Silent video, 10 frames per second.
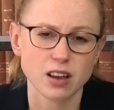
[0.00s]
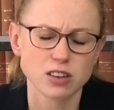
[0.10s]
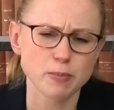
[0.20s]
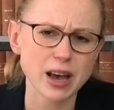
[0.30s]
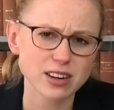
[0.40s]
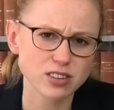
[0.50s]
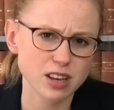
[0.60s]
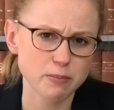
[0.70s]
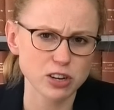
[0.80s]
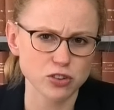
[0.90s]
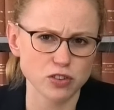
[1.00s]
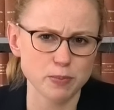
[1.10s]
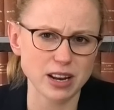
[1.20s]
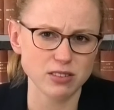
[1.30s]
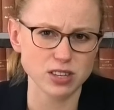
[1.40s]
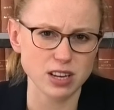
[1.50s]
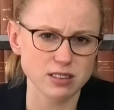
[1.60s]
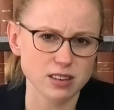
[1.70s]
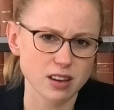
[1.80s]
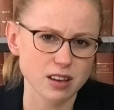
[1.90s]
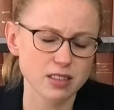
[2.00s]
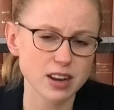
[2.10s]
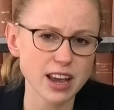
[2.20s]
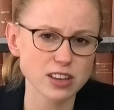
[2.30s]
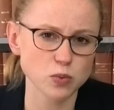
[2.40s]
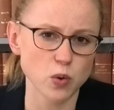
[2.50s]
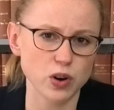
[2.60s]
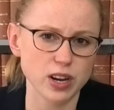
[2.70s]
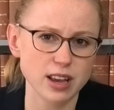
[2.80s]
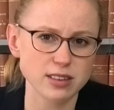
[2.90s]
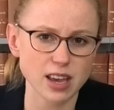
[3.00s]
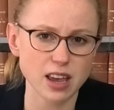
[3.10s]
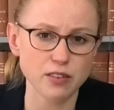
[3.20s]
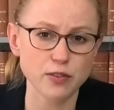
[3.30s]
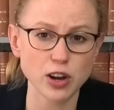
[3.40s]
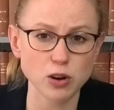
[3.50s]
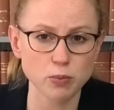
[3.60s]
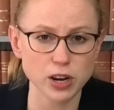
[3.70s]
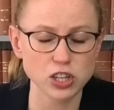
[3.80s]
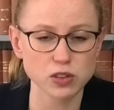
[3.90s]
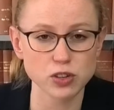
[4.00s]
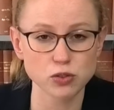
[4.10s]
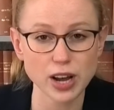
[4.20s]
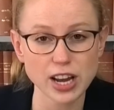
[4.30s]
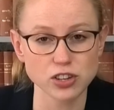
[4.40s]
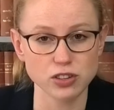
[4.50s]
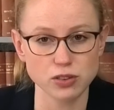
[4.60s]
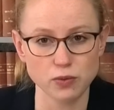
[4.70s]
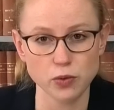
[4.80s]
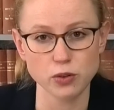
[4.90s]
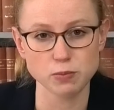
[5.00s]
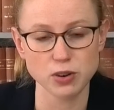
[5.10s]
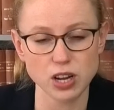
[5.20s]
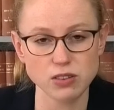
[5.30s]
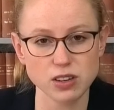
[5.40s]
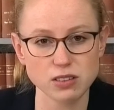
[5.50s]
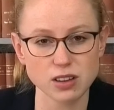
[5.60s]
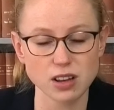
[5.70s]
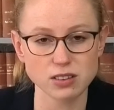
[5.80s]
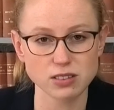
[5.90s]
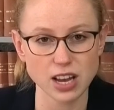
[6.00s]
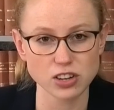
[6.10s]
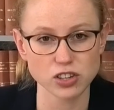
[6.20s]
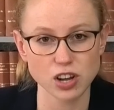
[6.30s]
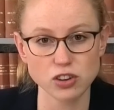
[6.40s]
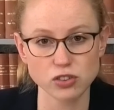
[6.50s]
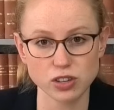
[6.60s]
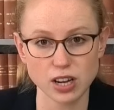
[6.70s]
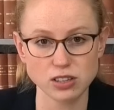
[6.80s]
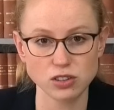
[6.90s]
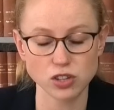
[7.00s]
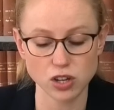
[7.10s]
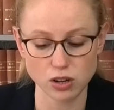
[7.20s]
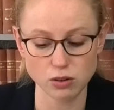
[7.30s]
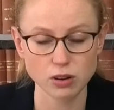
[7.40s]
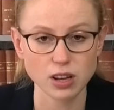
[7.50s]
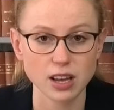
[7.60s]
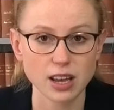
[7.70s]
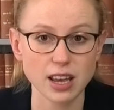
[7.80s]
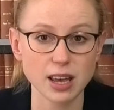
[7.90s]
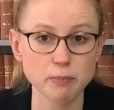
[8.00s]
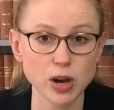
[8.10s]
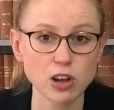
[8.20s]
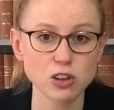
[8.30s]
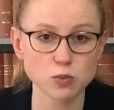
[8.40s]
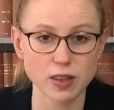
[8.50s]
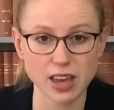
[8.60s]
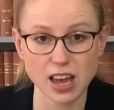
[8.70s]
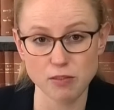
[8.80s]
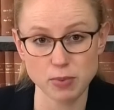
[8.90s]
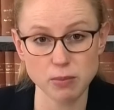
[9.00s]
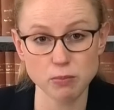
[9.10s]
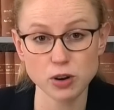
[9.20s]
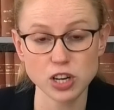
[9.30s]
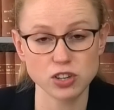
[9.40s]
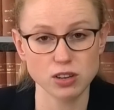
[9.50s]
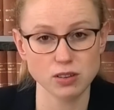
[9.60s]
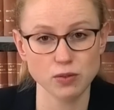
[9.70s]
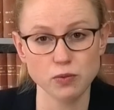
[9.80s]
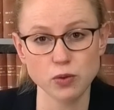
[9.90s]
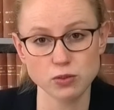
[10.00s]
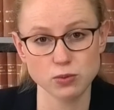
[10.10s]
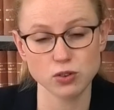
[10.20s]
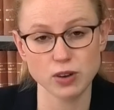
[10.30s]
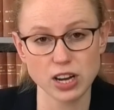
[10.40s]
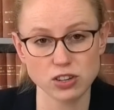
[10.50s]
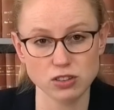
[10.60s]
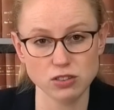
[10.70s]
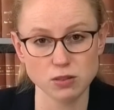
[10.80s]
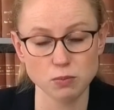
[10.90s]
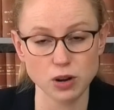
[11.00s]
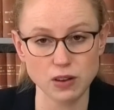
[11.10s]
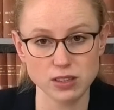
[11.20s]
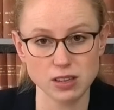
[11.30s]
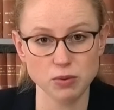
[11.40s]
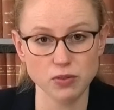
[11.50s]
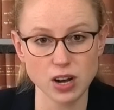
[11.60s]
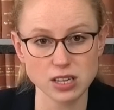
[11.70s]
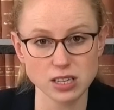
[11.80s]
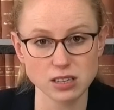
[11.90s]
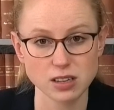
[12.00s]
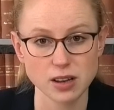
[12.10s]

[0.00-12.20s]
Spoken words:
So back to the administrative penalties. The next one is a final breach of a directions enforcement notice under Section 192, imposed where there have been breaches of enforcement directions previously provided.